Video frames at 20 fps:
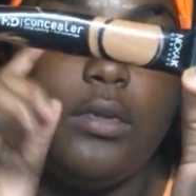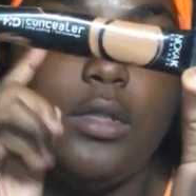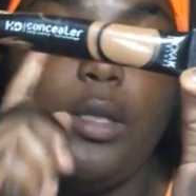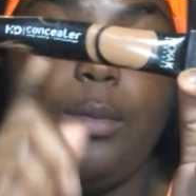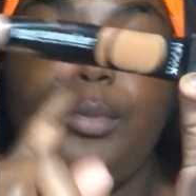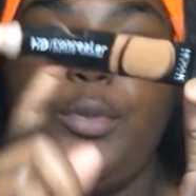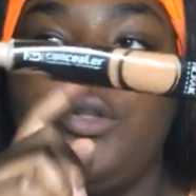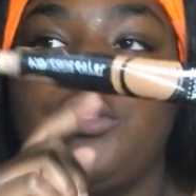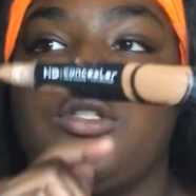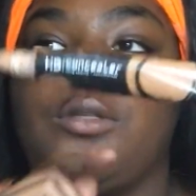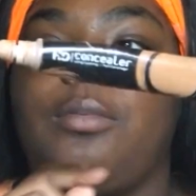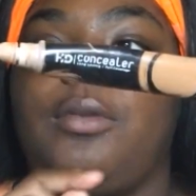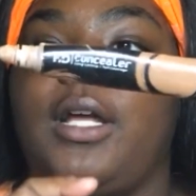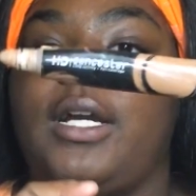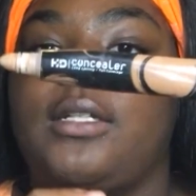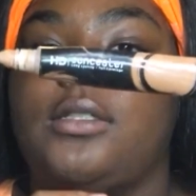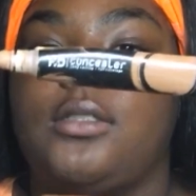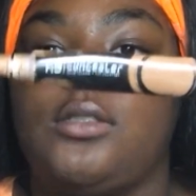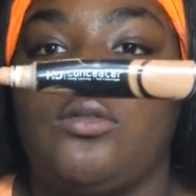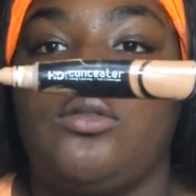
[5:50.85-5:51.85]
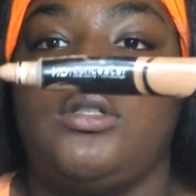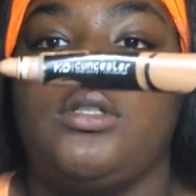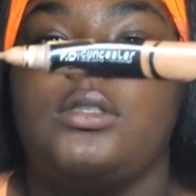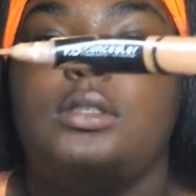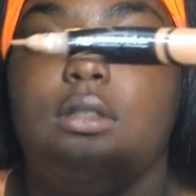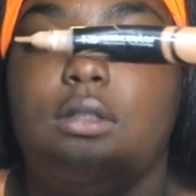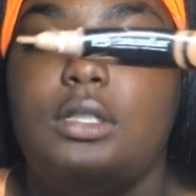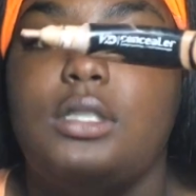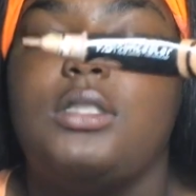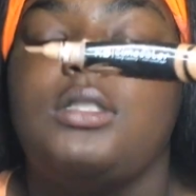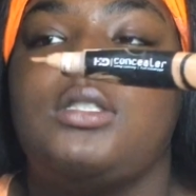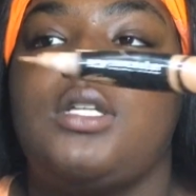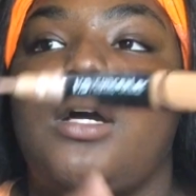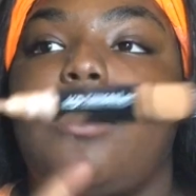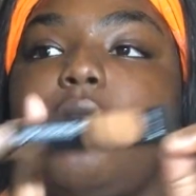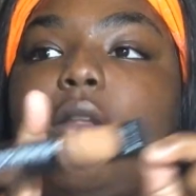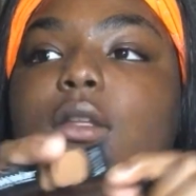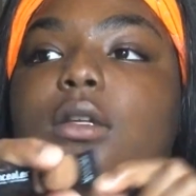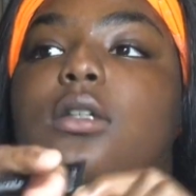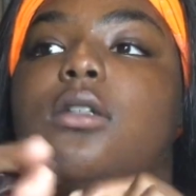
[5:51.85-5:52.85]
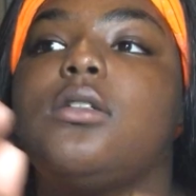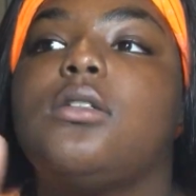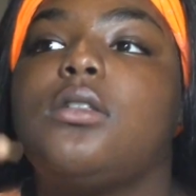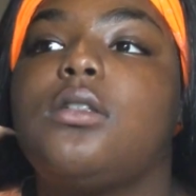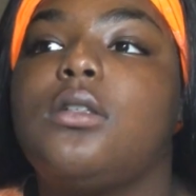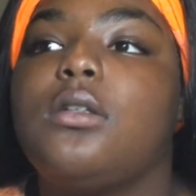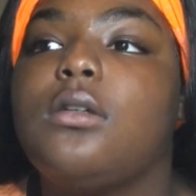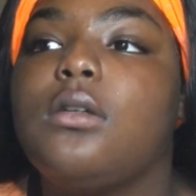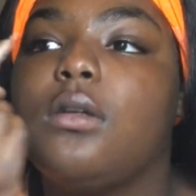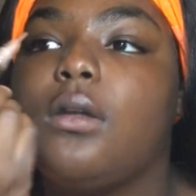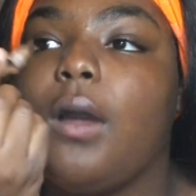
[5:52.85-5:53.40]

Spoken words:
the beauty supply store. So this is how it looks.